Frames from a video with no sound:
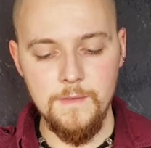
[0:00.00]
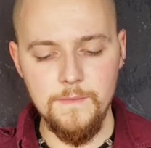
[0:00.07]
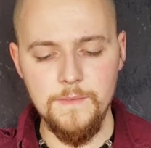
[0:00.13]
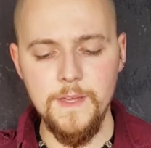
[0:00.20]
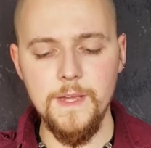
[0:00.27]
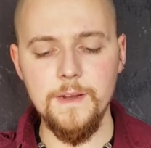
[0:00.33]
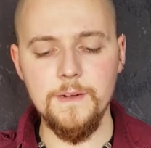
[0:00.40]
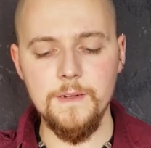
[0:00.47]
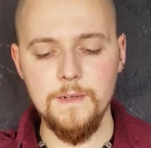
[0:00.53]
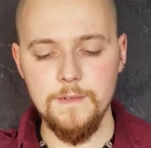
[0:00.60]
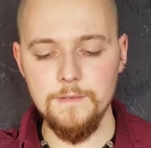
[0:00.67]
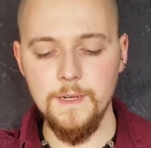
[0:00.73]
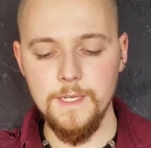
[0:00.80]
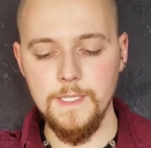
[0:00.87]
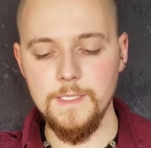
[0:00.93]
"There,"
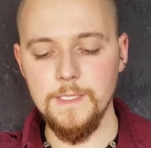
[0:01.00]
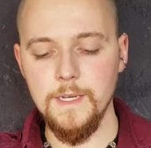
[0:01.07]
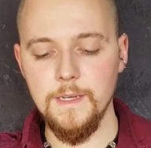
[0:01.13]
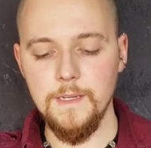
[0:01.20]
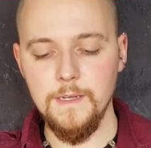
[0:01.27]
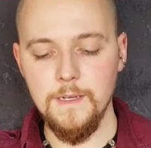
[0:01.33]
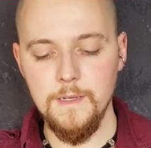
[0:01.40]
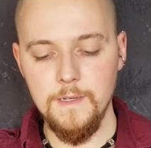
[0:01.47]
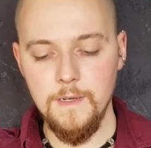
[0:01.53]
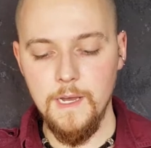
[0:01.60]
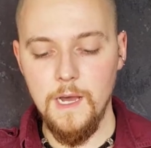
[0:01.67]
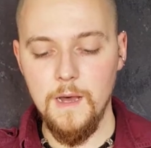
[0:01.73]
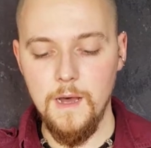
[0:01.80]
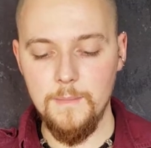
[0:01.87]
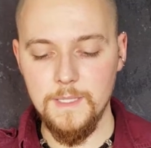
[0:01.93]
Ruggy said.
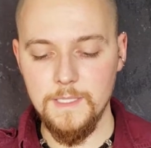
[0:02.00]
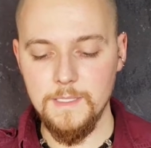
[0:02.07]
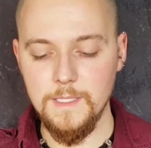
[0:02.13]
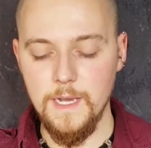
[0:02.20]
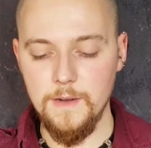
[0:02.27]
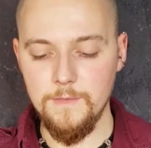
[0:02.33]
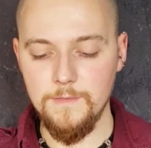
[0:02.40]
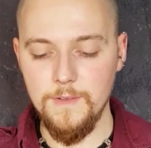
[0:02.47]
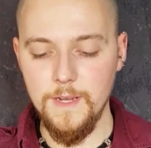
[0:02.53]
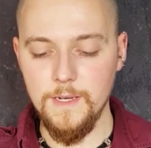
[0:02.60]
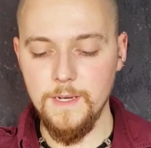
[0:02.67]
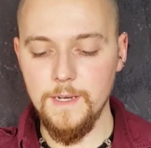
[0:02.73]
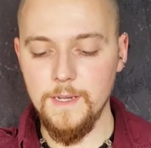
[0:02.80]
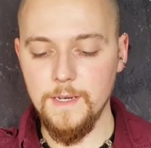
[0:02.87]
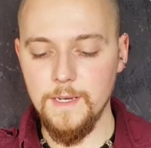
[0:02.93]
A humming sound
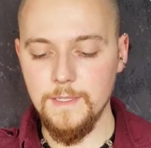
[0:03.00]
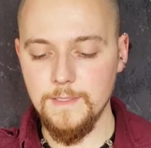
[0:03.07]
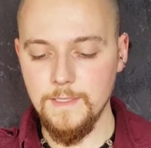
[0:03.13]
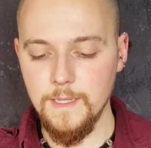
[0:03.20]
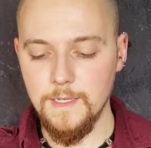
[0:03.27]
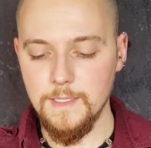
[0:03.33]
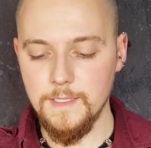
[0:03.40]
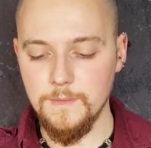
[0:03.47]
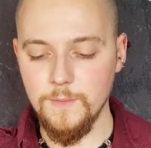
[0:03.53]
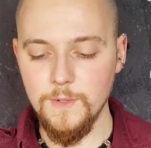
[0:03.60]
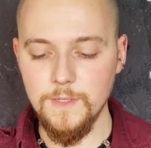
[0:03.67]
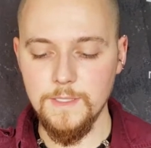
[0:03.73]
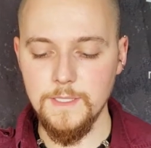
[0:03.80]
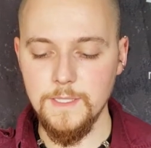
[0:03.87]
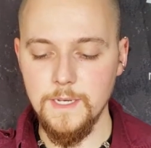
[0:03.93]
faded in as lights
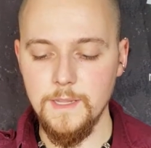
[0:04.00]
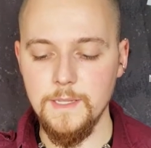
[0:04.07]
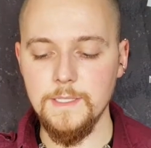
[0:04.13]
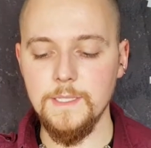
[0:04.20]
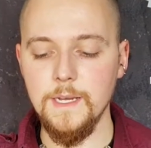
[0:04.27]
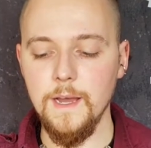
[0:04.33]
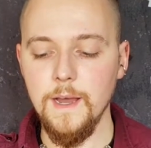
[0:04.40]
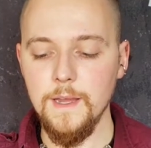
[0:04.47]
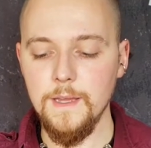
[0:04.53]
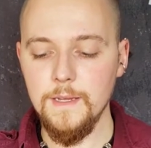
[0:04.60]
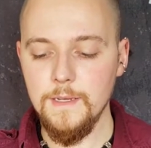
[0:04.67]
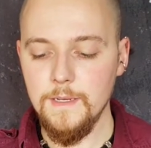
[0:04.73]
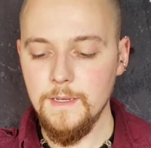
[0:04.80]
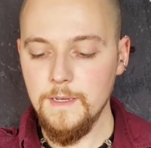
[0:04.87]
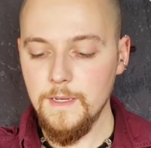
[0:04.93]
were seen in the sky,
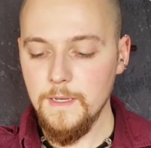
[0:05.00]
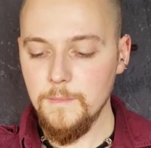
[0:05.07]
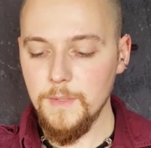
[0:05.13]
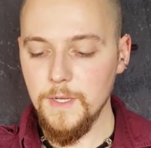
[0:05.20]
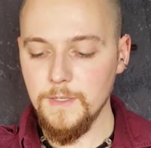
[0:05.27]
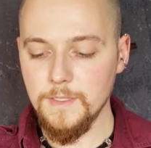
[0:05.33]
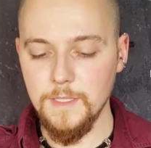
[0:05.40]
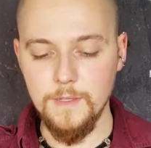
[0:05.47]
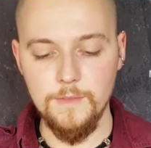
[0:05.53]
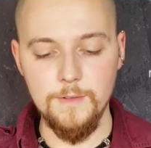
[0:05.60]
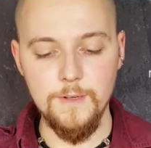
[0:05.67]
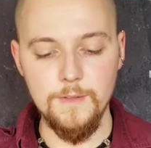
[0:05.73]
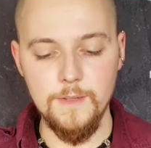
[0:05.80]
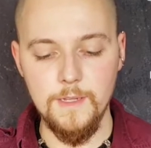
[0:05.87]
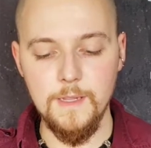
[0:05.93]
piercing
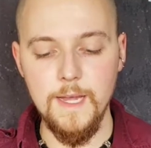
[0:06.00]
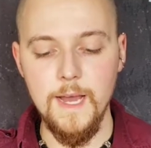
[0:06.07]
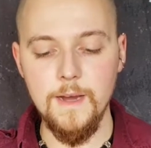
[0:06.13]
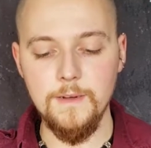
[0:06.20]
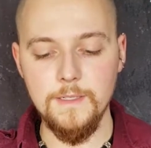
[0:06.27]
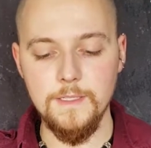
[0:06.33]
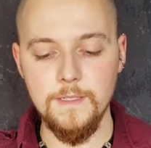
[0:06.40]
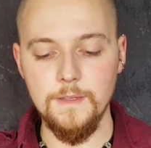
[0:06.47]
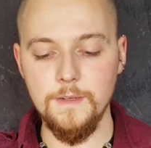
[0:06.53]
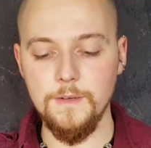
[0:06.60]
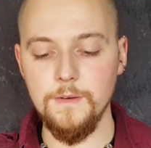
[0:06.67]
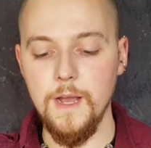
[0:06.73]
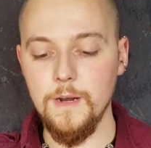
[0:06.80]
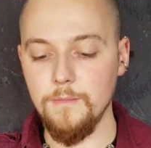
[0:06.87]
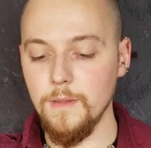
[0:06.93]
through the clouds to the
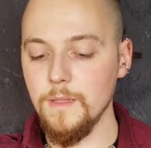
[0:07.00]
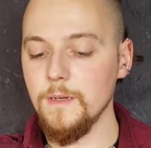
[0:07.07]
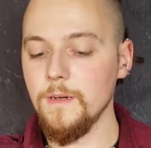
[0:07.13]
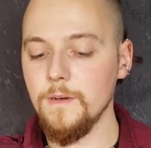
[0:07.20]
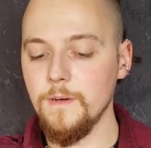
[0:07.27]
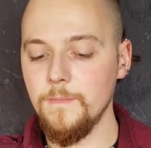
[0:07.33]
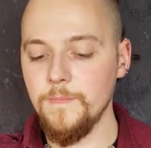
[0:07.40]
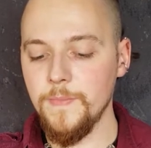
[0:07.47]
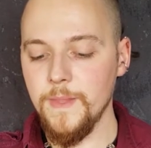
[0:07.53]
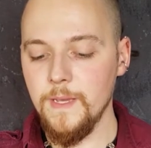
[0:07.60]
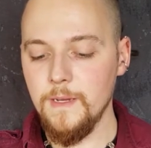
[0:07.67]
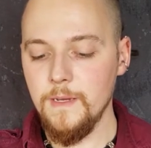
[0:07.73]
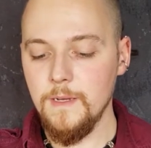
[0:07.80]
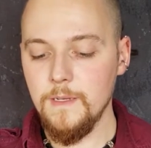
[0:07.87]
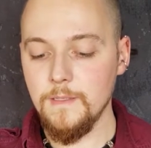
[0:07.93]
ground below.
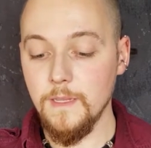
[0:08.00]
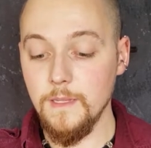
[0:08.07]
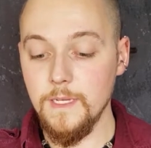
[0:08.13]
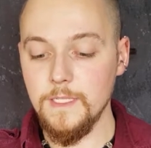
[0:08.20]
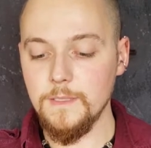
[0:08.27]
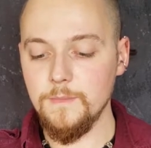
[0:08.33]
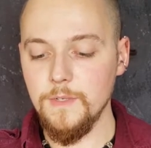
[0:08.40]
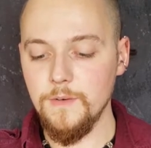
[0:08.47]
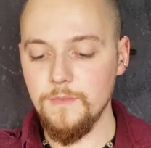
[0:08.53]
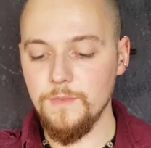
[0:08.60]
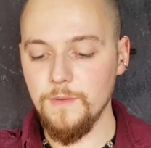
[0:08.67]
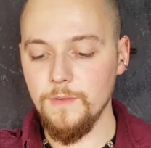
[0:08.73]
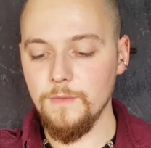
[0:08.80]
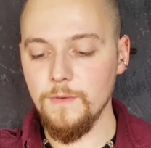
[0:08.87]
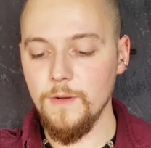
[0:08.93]
The lights moved
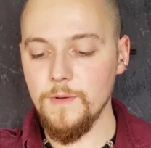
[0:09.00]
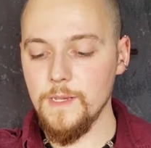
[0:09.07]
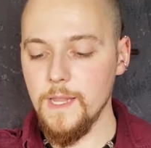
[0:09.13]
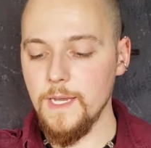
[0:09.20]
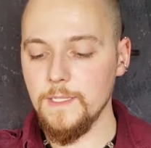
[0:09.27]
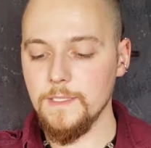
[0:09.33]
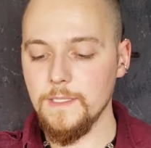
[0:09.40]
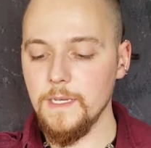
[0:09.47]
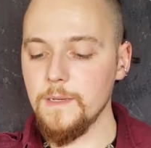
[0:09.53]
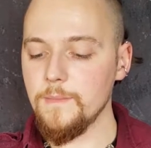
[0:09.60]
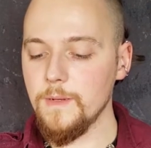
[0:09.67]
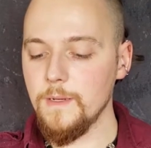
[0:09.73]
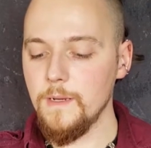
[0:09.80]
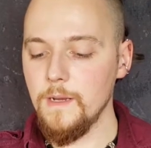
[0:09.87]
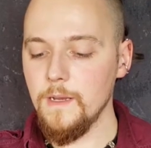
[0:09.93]
through the ruined landscape,
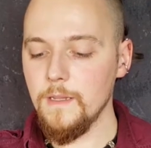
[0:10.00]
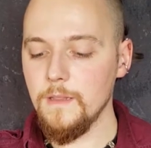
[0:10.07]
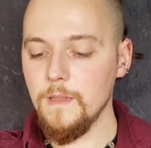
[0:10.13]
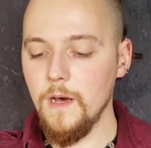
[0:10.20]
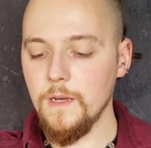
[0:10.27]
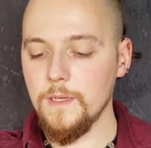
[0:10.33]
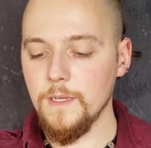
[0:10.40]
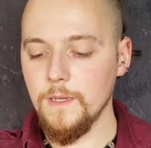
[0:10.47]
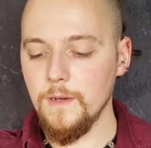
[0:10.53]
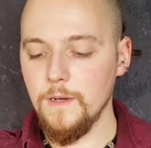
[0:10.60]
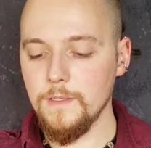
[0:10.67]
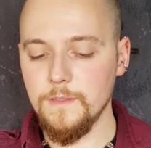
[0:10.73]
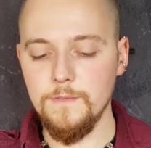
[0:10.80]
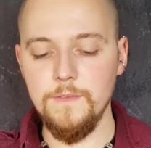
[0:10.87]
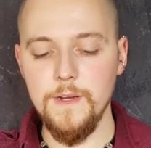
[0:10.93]
locking
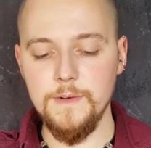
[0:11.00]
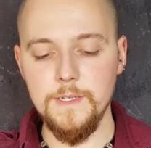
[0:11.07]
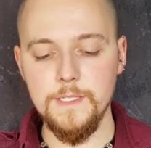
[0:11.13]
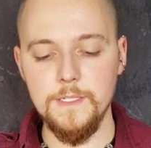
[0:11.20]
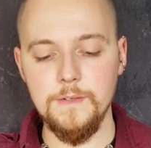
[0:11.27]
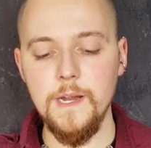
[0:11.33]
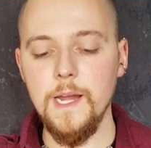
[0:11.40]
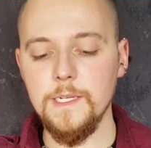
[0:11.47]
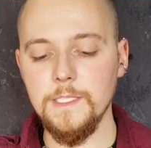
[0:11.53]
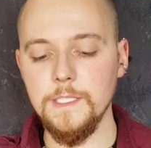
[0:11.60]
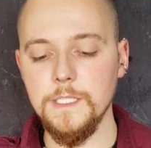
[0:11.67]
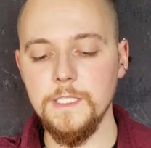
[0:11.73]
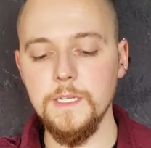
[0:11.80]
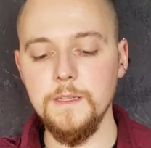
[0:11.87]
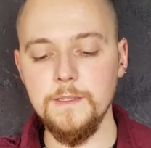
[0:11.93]
onto various cracks
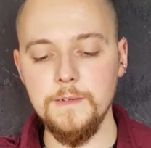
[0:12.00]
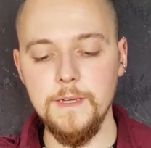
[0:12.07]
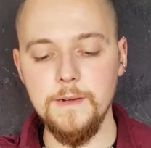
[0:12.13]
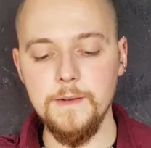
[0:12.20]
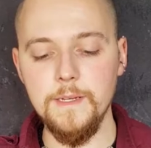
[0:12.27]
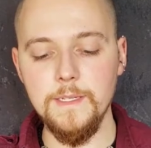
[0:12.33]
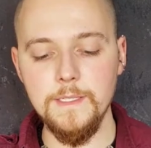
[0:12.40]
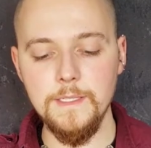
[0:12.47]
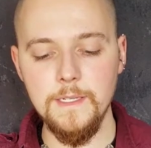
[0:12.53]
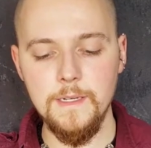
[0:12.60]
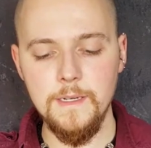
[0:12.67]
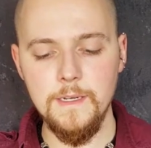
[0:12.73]
and sheltered areas.